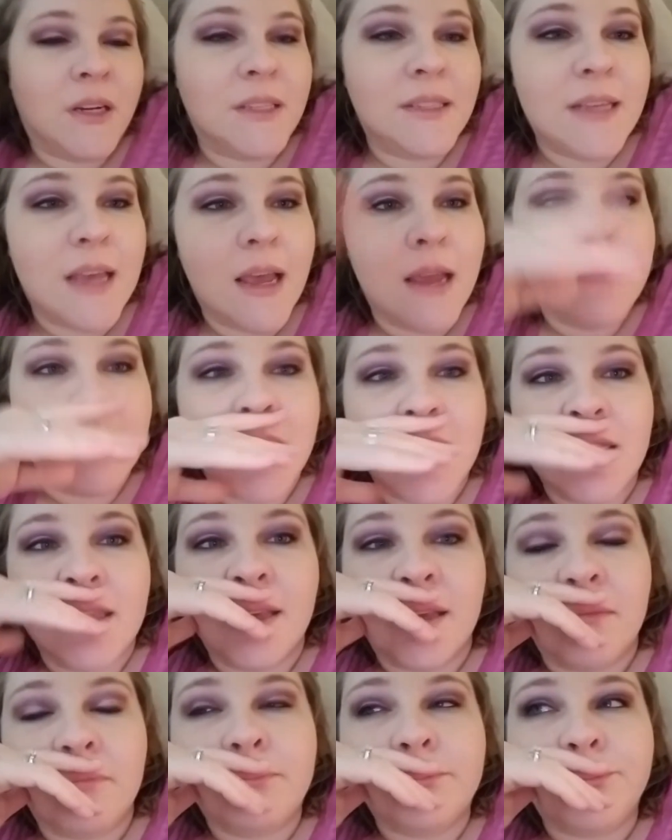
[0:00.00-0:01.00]
of time and
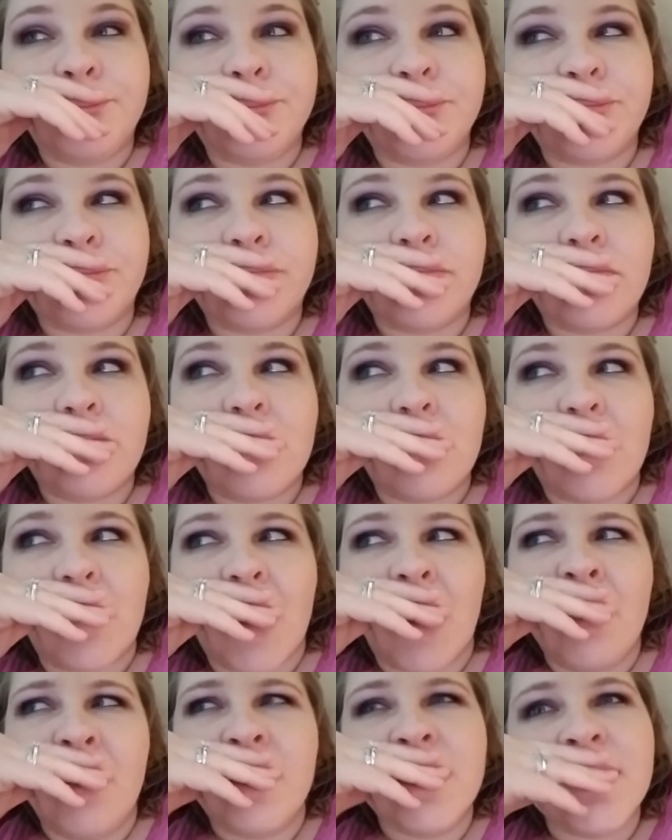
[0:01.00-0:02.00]
then
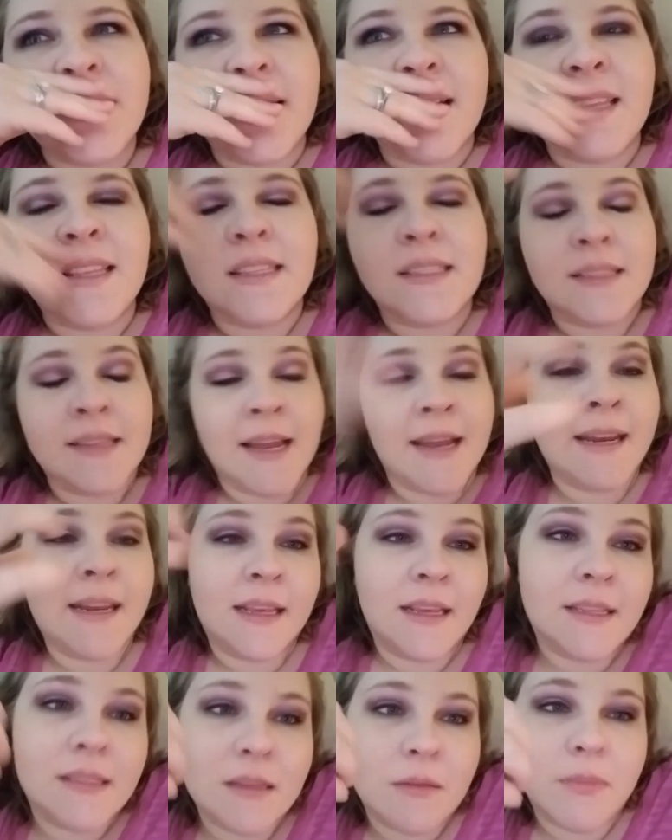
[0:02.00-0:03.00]
they're stuck in this tiny
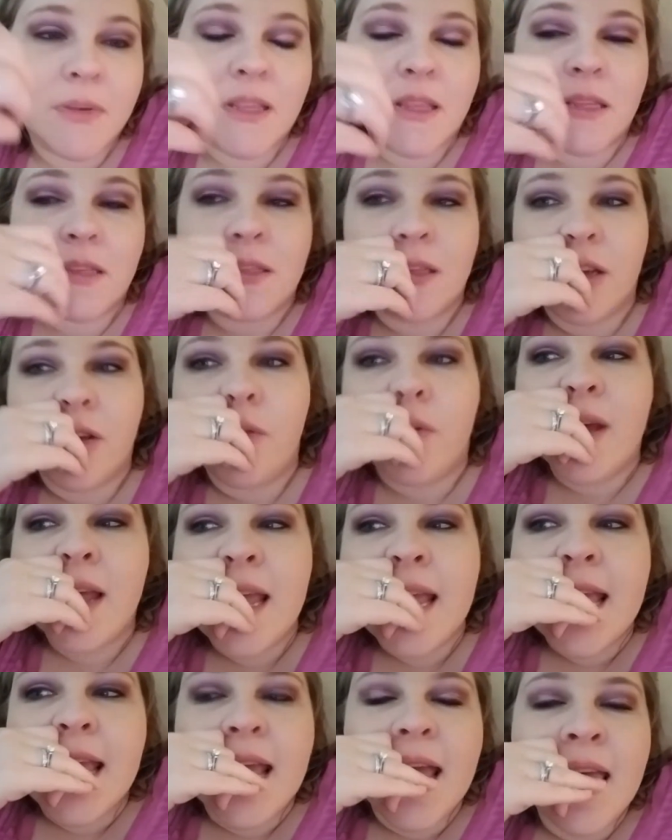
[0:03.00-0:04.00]
exhibit at the zoo
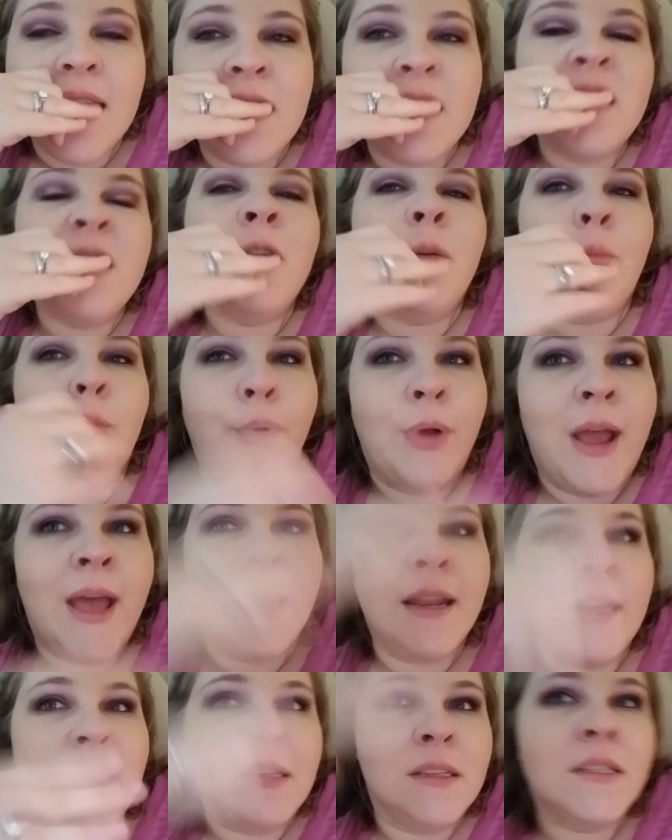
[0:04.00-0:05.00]
and then they're
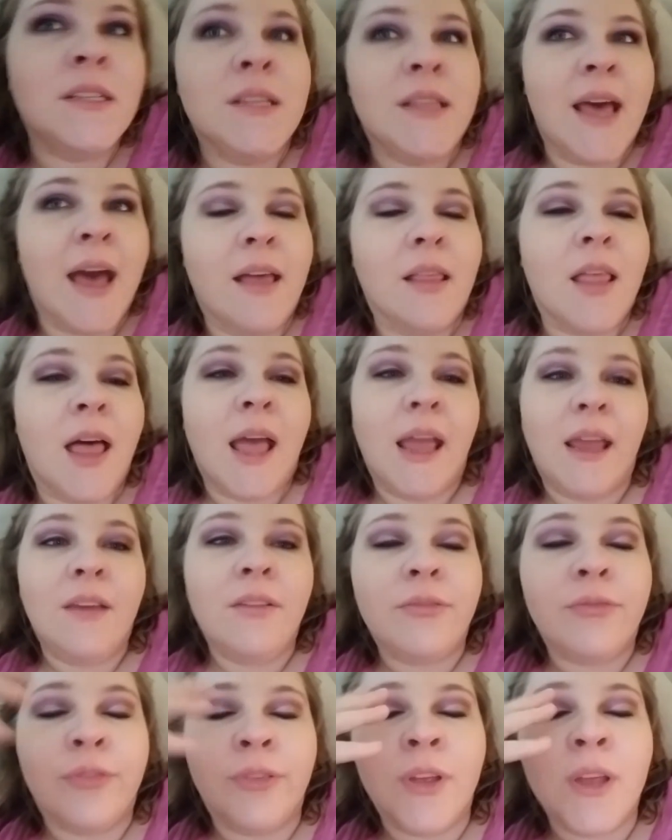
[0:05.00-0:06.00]
bred into that
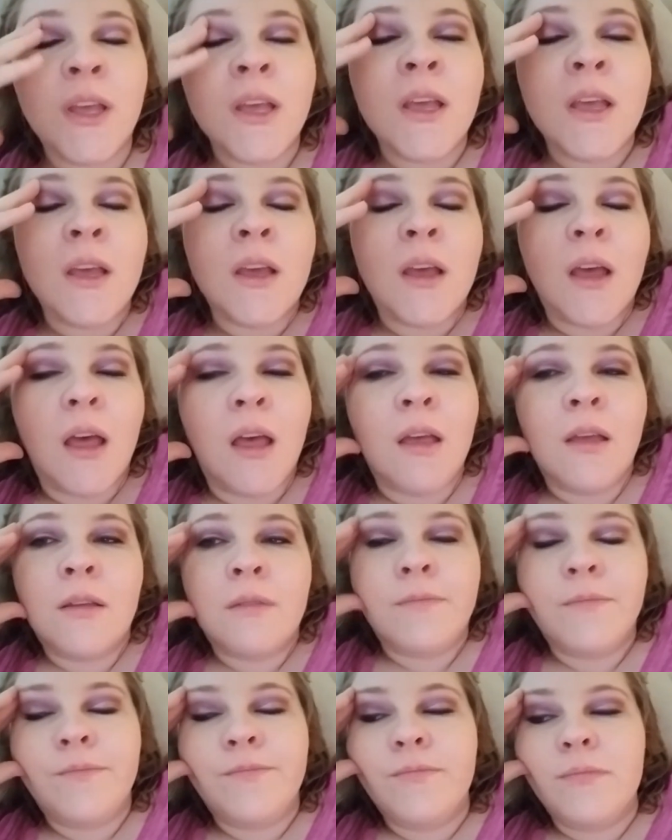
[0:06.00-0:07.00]
life
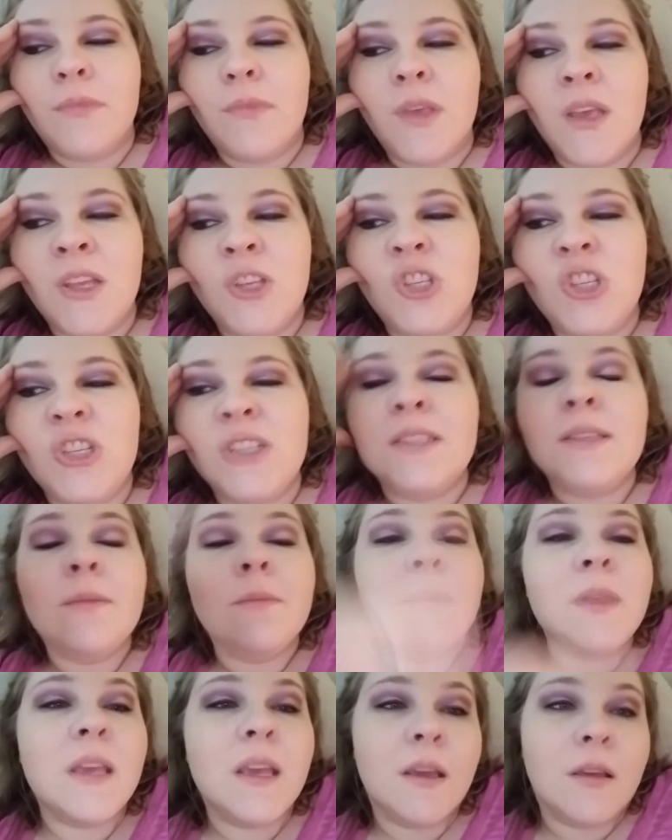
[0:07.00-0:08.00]
um, it's just
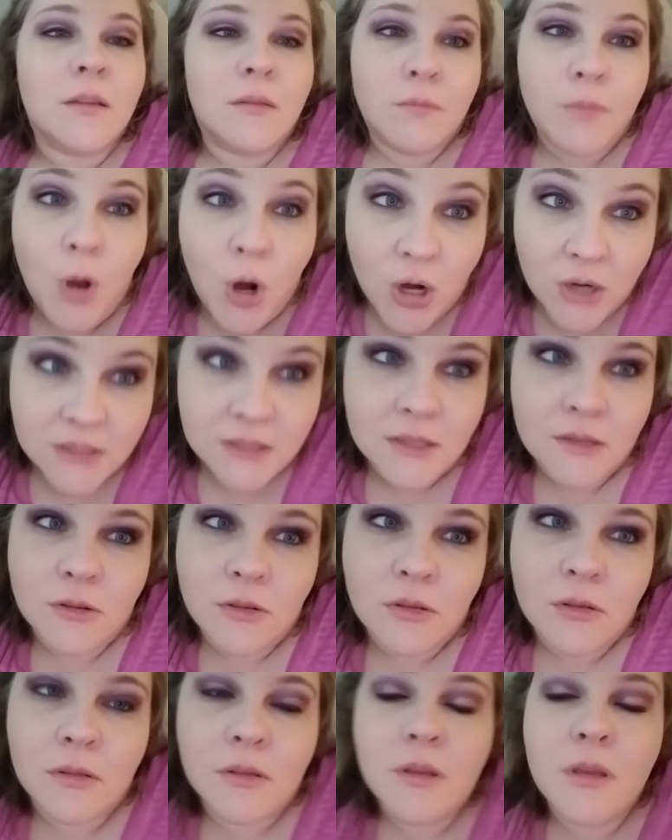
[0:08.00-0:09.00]
something
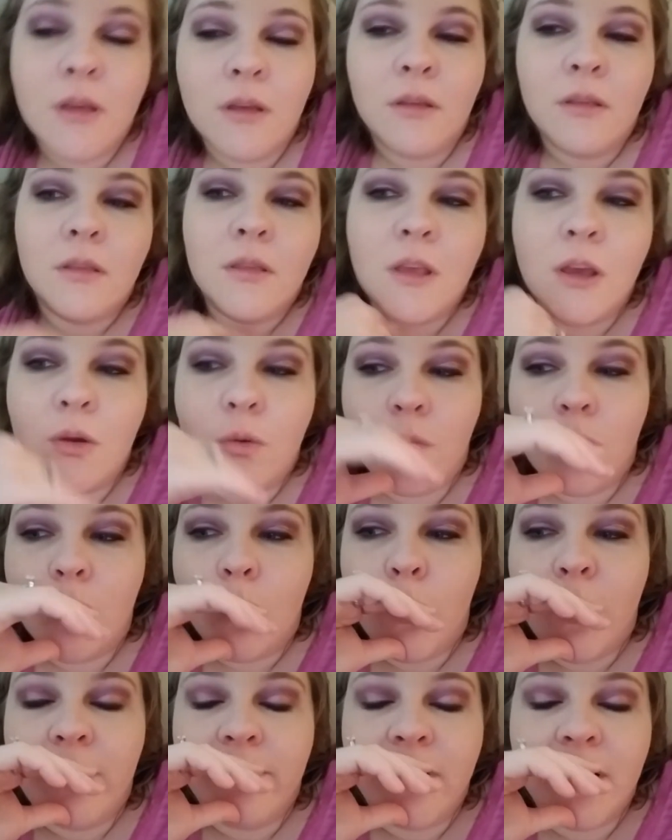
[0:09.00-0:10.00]
personal that
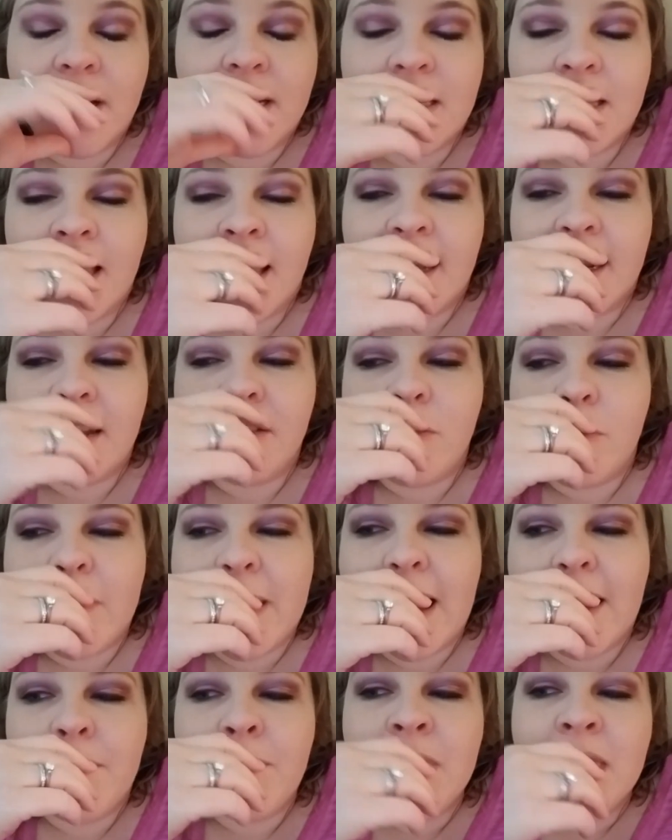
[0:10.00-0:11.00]
we're very selective
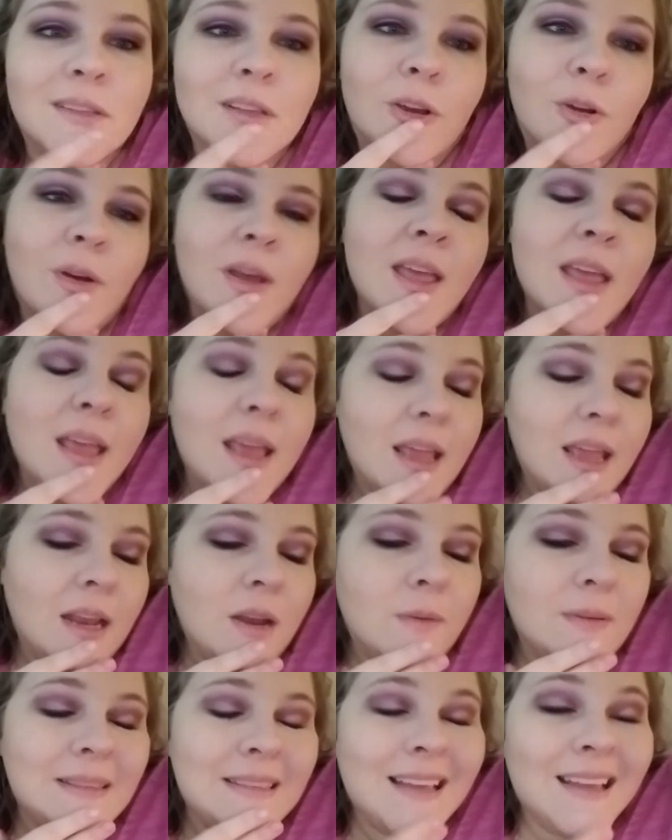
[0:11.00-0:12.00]
about so
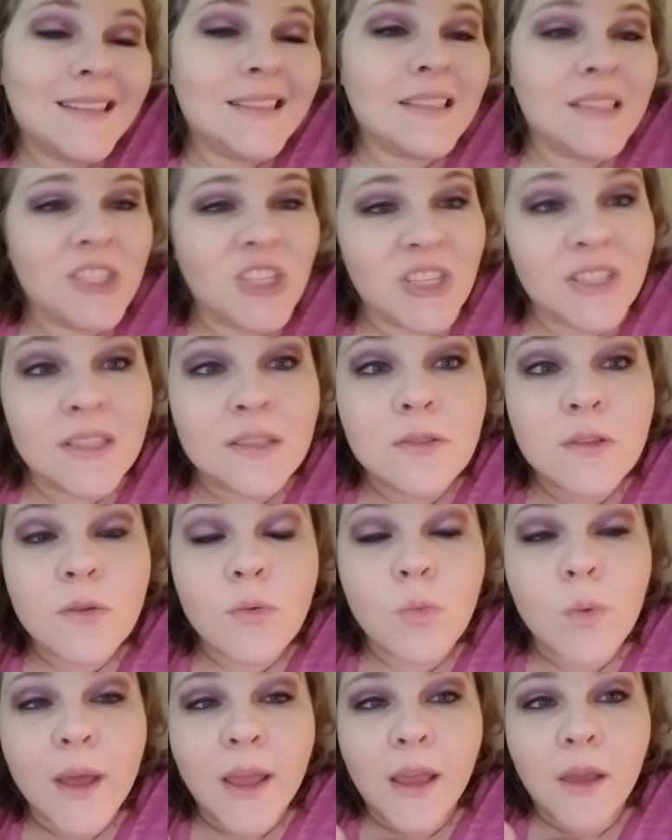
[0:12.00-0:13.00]
anyways that's just the
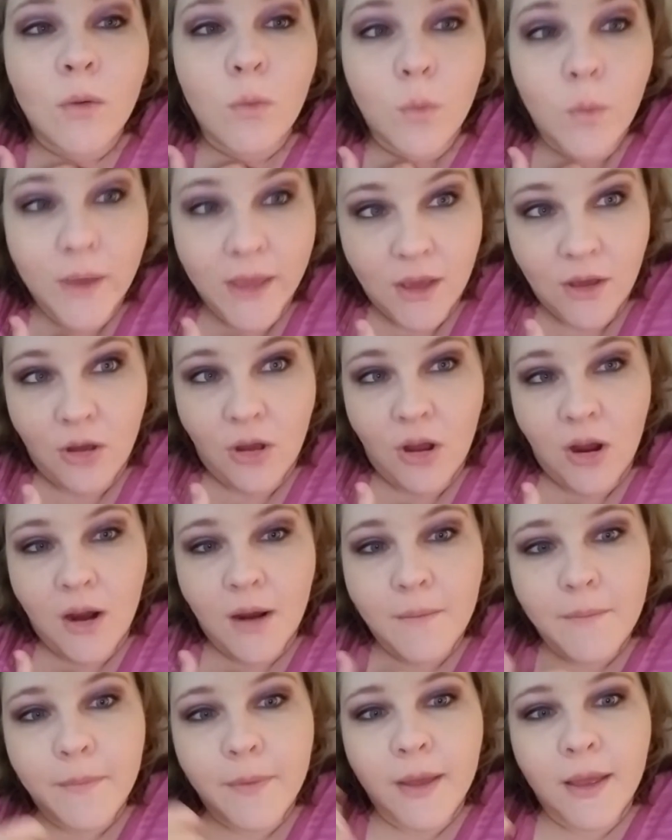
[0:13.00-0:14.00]
way we
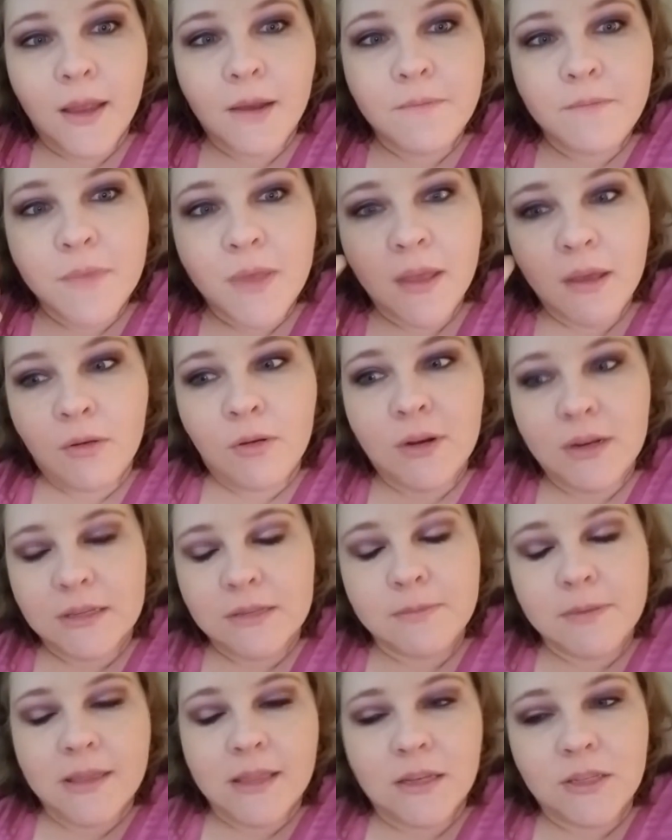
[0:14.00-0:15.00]
are but i want to
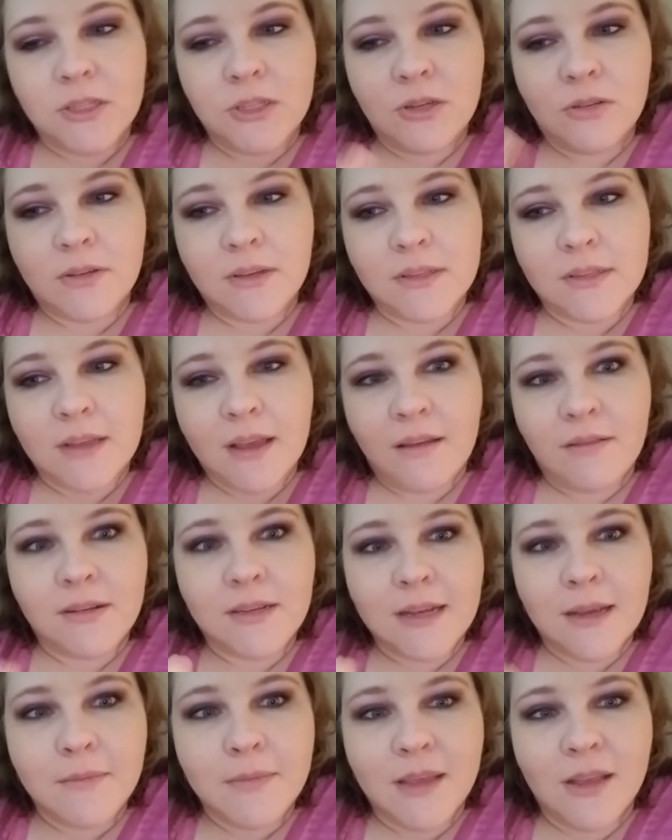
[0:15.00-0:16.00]
explain that to you because every
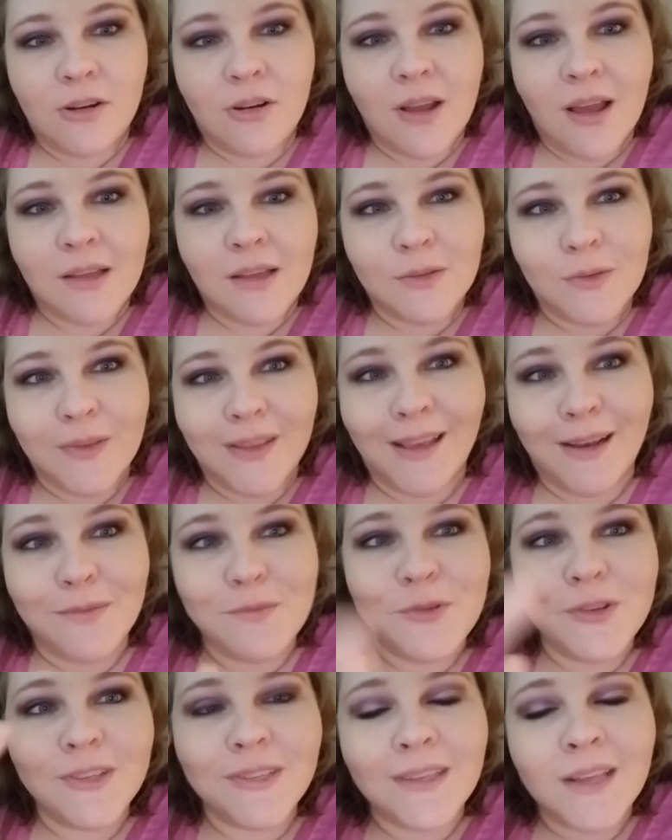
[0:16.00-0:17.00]
time he interacts with
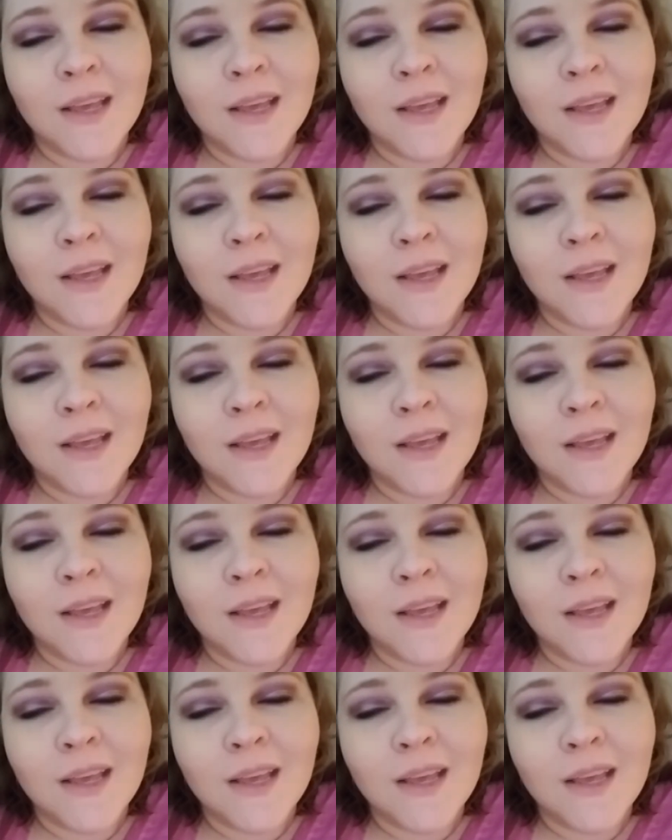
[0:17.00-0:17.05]
animals